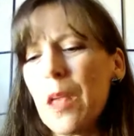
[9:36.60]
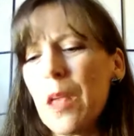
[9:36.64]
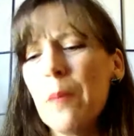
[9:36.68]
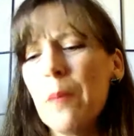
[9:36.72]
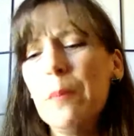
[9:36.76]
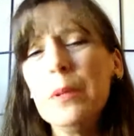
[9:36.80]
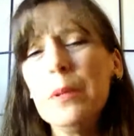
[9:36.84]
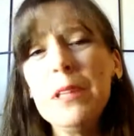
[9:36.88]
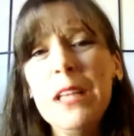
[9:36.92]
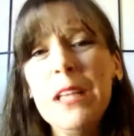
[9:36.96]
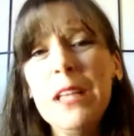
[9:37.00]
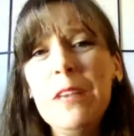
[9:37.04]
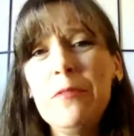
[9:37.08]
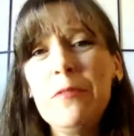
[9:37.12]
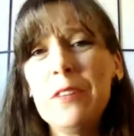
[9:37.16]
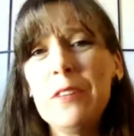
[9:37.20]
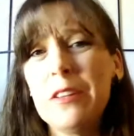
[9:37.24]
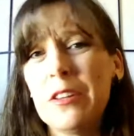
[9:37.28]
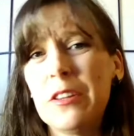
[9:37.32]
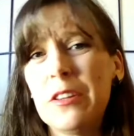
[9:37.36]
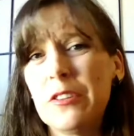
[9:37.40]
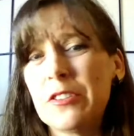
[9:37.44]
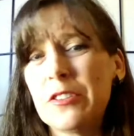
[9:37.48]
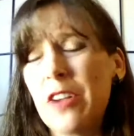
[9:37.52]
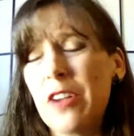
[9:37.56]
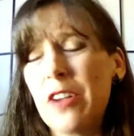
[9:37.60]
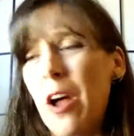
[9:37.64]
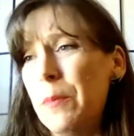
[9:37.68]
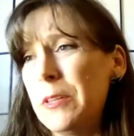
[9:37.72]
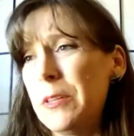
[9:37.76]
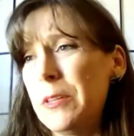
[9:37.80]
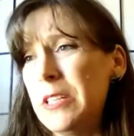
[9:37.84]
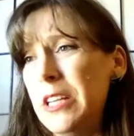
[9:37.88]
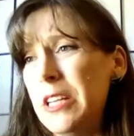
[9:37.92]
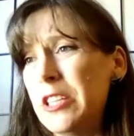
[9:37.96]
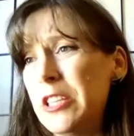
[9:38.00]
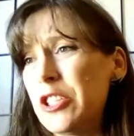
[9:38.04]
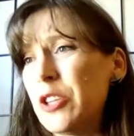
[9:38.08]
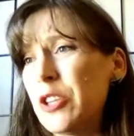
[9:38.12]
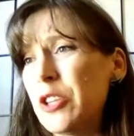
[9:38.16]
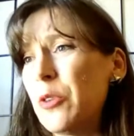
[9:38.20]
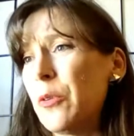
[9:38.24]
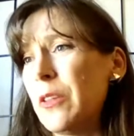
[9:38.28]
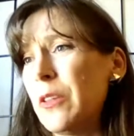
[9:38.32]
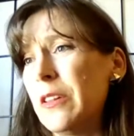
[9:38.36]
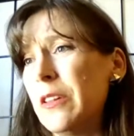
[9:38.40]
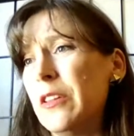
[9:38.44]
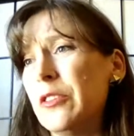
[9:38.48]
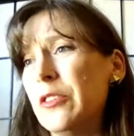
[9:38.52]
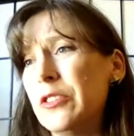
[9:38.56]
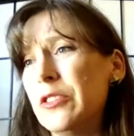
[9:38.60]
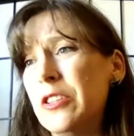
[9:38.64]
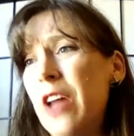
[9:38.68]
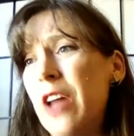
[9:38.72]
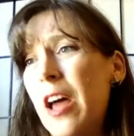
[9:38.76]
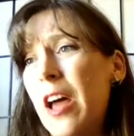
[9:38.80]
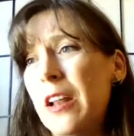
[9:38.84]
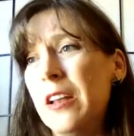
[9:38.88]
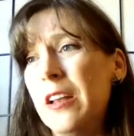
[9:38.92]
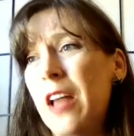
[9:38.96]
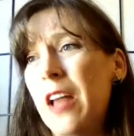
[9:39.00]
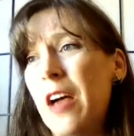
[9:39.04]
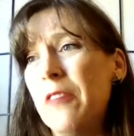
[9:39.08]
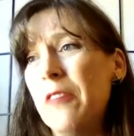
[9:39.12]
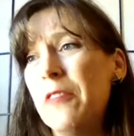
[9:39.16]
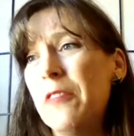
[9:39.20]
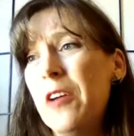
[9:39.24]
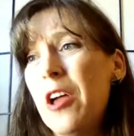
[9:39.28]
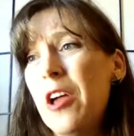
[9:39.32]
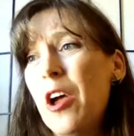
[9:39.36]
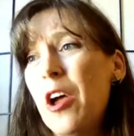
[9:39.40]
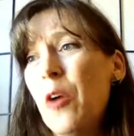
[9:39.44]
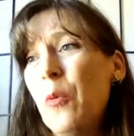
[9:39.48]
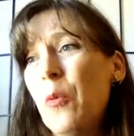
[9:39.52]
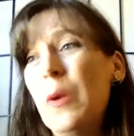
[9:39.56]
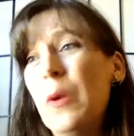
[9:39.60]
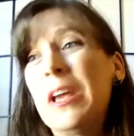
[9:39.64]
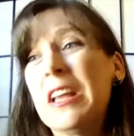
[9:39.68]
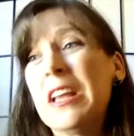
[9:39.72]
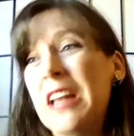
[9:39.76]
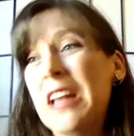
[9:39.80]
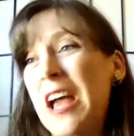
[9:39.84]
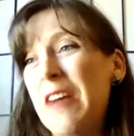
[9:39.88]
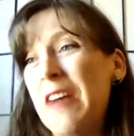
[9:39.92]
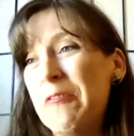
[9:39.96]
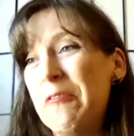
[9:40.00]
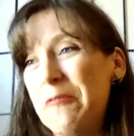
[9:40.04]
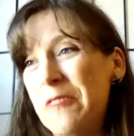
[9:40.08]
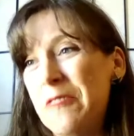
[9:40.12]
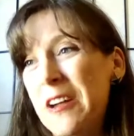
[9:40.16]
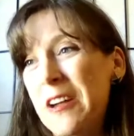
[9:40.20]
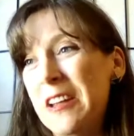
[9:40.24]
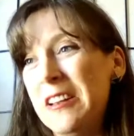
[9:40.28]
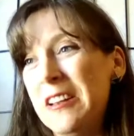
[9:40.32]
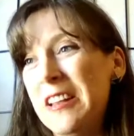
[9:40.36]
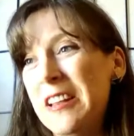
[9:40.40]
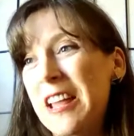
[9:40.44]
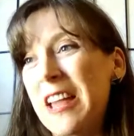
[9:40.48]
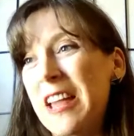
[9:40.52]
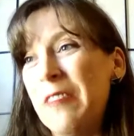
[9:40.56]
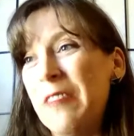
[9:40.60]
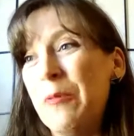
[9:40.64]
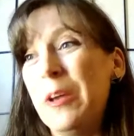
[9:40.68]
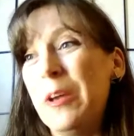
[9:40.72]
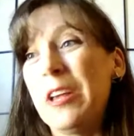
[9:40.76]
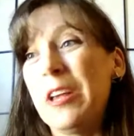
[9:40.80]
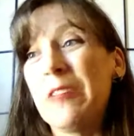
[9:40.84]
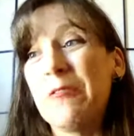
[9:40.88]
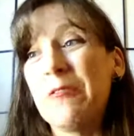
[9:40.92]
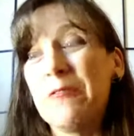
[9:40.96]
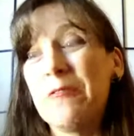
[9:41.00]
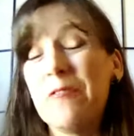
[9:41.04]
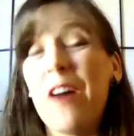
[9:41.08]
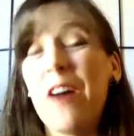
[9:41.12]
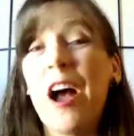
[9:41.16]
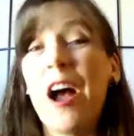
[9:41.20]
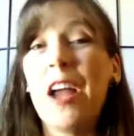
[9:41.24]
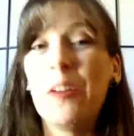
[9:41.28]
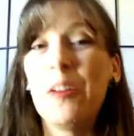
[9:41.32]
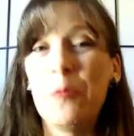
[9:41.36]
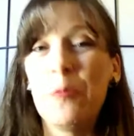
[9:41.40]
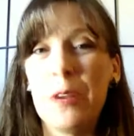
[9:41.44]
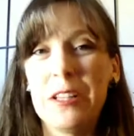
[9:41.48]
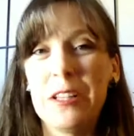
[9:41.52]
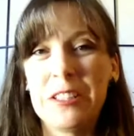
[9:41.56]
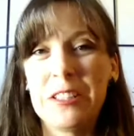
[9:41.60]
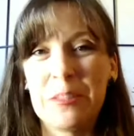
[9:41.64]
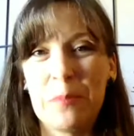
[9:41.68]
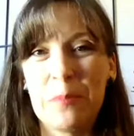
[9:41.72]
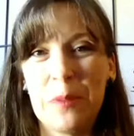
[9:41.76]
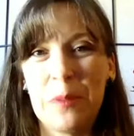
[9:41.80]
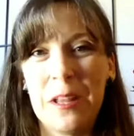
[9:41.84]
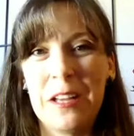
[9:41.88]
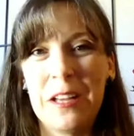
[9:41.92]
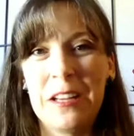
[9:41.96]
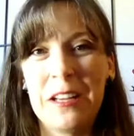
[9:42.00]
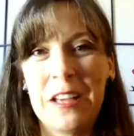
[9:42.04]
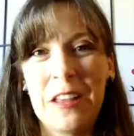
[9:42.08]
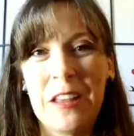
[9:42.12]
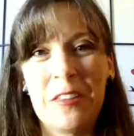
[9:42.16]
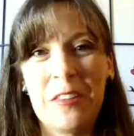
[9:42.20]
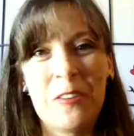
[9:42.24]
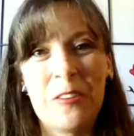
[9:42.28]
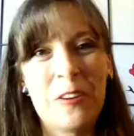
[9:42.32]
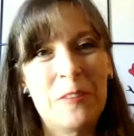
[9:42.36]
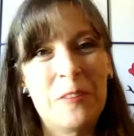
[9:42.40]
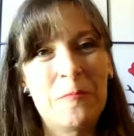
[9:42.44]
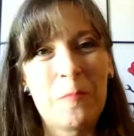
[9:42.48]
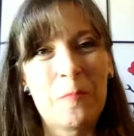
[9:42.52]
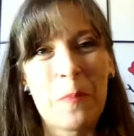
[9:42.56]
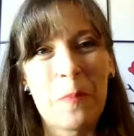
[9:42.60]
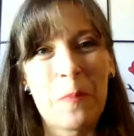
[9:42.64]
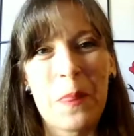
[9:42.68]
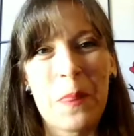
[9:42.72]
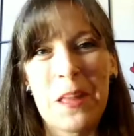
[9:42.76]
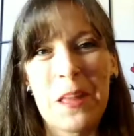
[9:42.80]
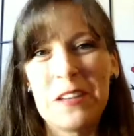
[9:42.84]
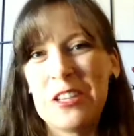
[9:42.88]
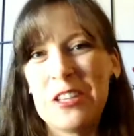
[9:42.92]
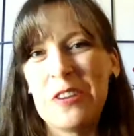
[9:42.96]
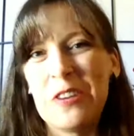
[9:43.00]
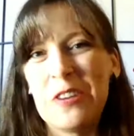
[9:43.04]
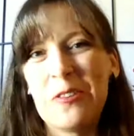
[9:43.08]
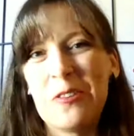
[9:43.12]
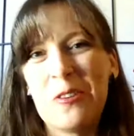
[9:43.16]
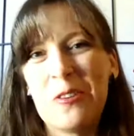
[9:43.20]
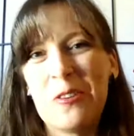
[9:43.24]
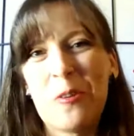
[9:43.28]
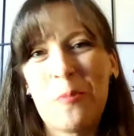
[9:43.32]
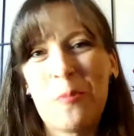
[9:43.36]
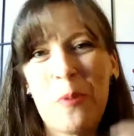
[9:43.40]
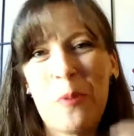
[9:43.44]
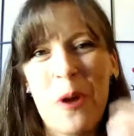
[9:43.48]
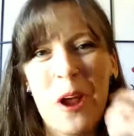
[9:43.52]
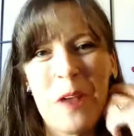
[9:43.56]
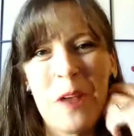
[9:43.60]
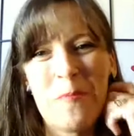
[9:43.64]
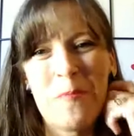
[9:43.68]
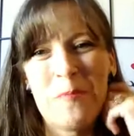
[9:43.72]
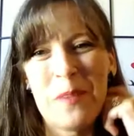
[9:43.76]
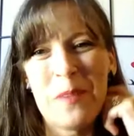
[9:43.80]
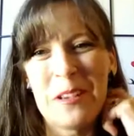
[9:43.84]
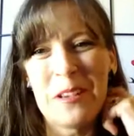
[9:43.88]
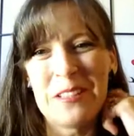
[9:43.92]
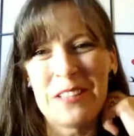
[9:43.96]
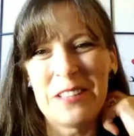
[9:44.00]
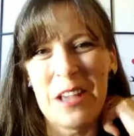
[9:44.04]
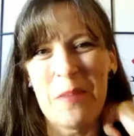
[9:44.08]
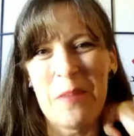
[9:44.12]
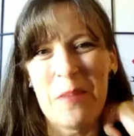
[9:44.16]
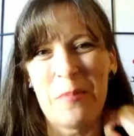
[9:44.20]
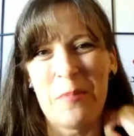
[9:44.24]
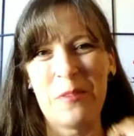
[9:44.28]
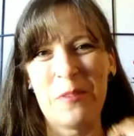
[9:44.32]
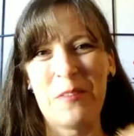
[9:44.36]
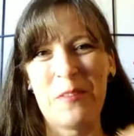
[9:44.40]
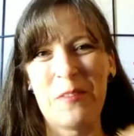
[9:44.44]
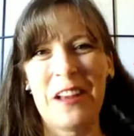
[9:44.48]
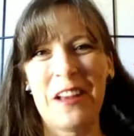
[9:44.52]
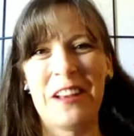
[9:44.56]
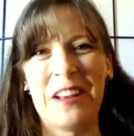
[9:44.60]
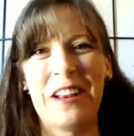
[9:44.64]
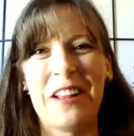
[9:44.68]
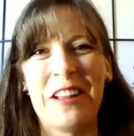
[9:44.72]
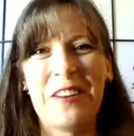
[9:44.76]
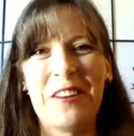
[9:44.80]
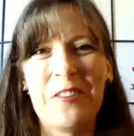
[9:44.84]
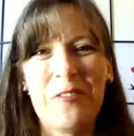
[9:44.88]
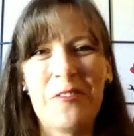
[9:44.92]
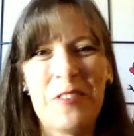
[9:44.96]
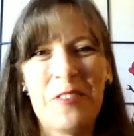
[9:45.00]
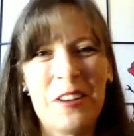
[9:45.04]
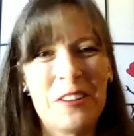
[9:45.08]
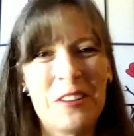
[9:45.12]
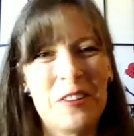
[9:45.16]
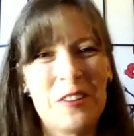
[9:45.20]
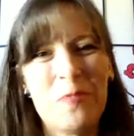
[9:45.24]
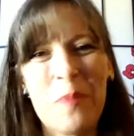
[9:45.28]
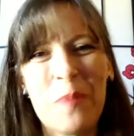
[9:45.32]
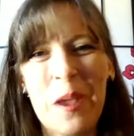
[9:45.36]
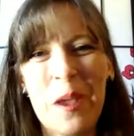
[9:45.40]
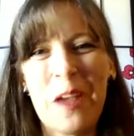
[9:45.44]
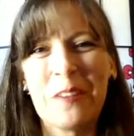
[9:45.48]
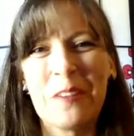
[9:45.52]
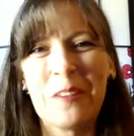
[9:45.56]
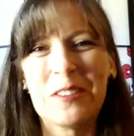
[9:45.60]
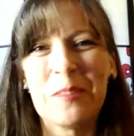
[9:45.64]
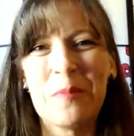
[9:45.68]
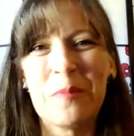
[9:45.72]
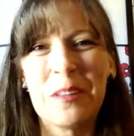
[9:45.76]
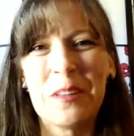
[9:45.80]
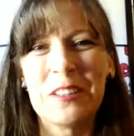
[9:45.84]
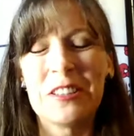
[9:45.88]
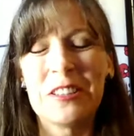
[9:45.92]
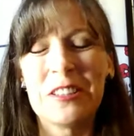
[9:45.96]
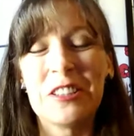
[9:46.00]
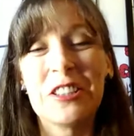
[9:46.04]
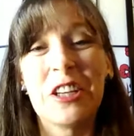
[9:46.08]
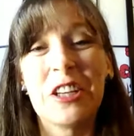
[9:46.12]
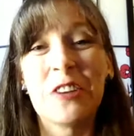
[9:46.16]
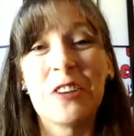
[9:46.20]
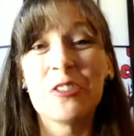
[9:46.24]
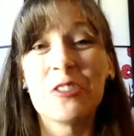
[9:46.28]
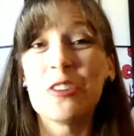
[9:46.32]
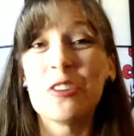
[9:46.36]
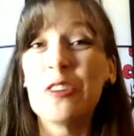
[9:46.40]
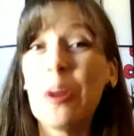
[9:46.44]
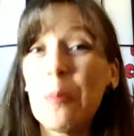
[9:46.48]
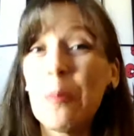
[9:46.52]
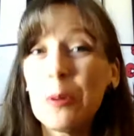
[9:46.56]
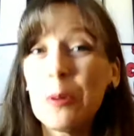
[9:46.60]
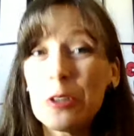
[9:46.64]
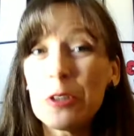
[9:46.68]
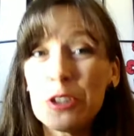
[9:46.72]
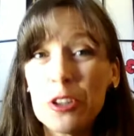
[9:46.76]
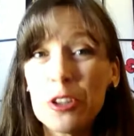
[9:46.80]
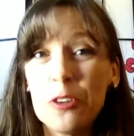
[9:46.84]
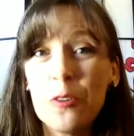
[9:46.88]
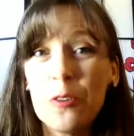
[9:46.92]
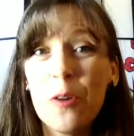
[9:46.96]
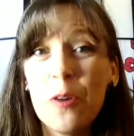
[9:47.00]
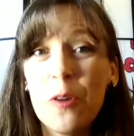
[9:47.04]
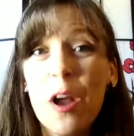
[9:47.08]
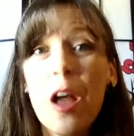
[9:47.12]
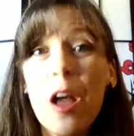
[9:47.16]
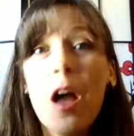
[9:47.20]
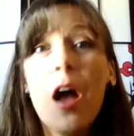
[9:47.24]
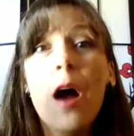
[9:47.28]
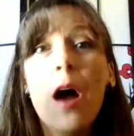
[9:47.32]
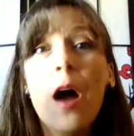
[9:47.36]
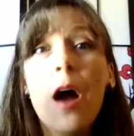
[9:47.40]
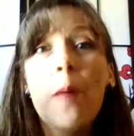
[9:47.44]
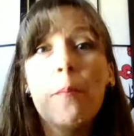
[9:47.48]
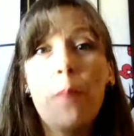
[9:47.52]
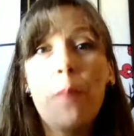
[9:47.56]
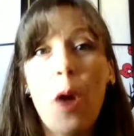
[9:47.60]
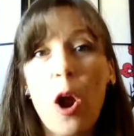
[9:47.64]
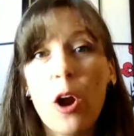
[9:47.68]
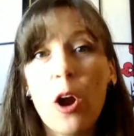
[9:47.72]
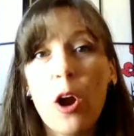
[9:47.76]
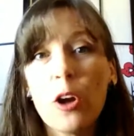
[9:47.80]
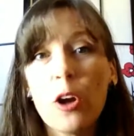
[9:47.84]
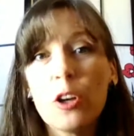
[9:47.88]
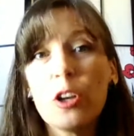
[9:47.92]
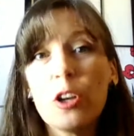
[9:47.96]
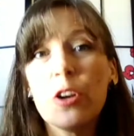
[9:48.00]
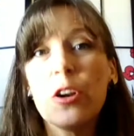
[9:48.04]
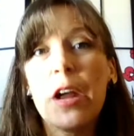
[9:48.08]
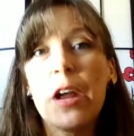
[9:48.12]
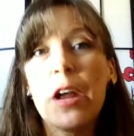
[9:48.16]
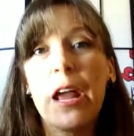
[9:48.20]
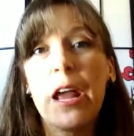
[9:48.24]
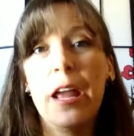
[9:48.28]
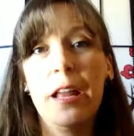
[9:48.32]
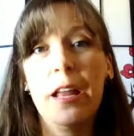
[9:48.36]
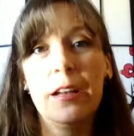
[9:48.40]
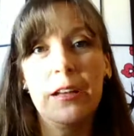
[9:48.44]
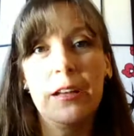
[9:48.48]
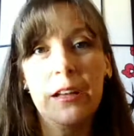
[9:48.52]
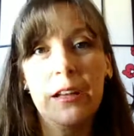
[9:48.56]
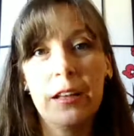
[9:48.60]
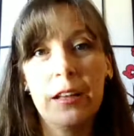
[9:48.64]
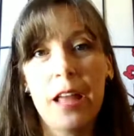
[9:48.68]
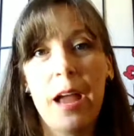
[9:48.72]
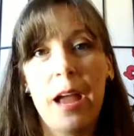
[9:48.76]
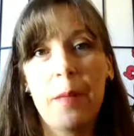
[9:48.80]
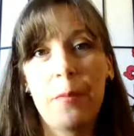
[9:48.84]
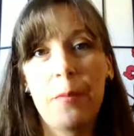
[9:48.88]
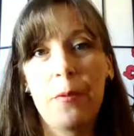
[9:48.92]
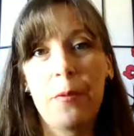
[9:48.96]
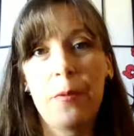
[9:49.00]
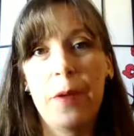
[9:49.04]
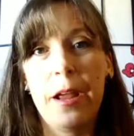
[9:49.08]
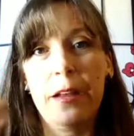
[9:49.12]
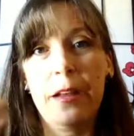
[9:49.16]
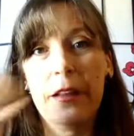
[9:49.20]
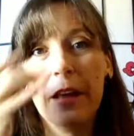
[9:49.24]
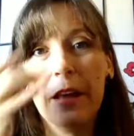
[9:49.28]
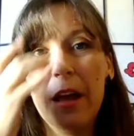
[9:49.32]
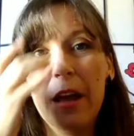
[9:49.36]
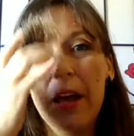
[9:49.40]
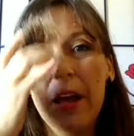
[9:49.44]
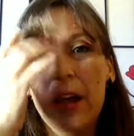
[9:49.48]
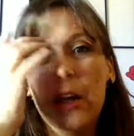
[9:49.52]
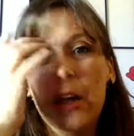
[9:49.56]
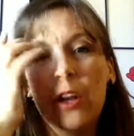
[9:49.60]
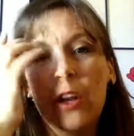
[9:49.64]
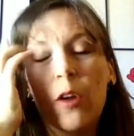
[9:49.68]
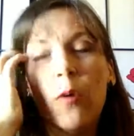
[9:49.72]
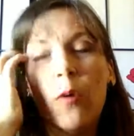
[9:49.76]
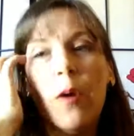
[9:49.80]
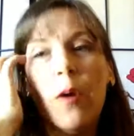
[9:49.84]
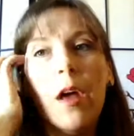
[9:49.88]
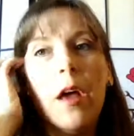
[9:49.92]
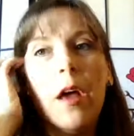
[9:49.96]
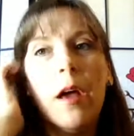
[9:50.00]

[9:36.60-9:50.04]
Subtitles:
belief that there's competition or that there's not enough. We can have fun and we can find ways to play together. And Geo, you're a prime example of that, and I know that you may have some things to share. So number 2, partner and collaborate. You know,